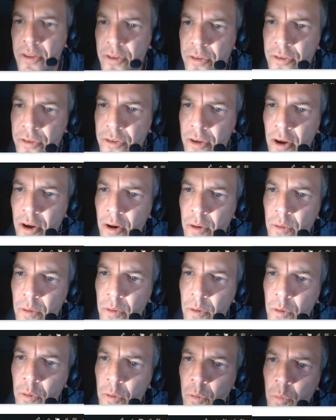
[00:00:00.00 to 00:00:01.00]
So
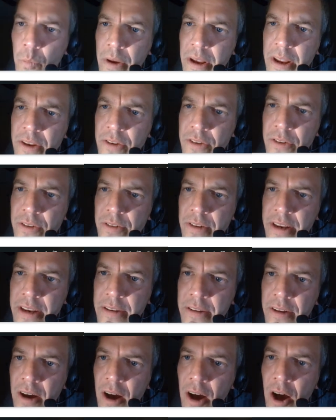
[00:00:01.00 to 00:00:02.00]
we just
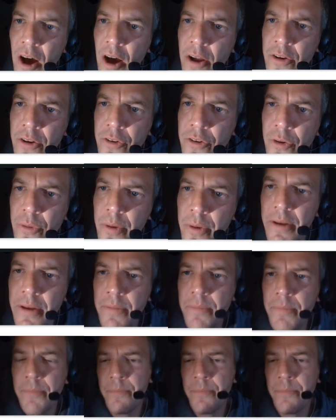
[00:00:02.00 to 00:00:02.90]
need to undo it.